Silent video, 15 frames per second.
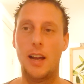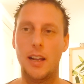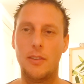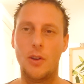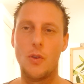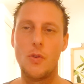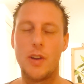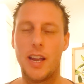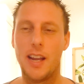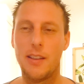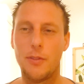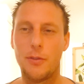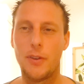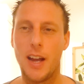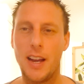I don't
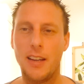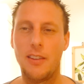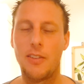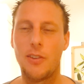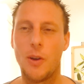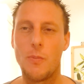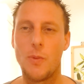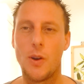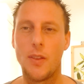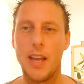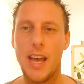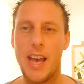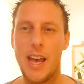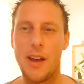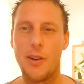can find someone
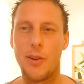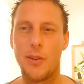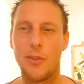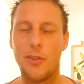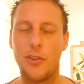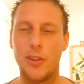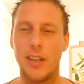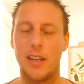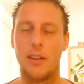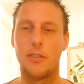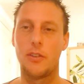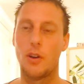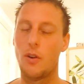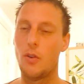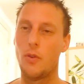else.
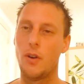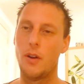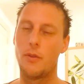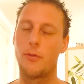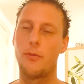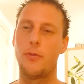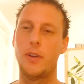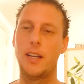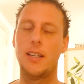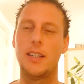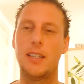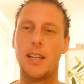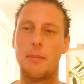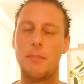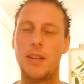So
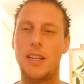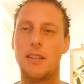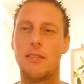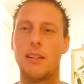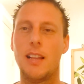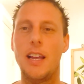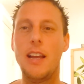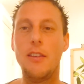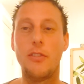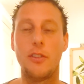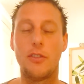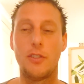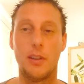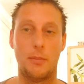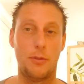fear can be in
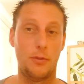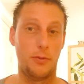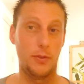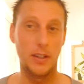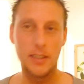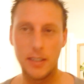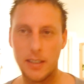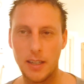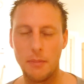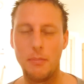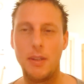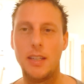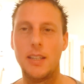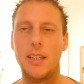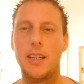relationships. Fear
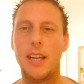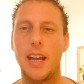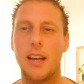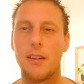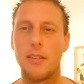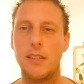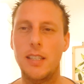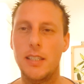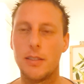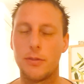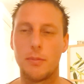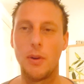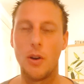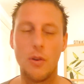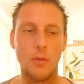can be in career.
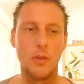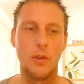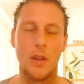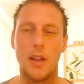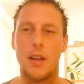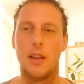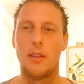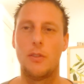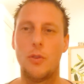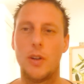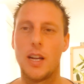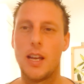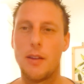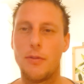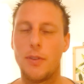From, oh, do
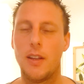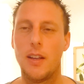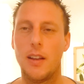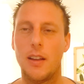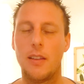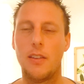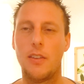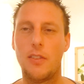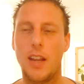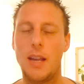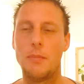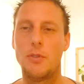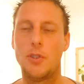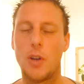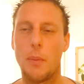I have the
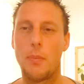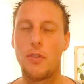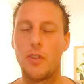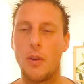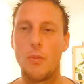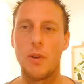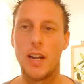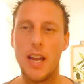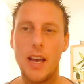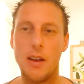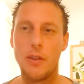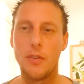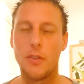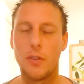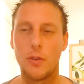same job somewhere
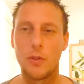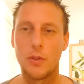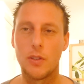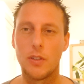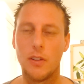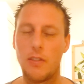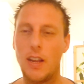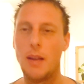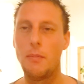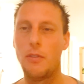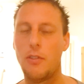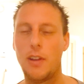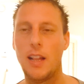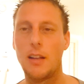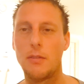else, or the same
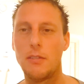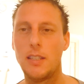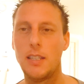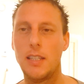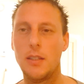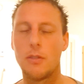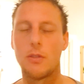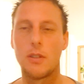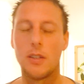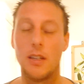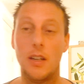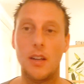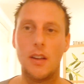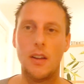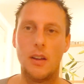salary, or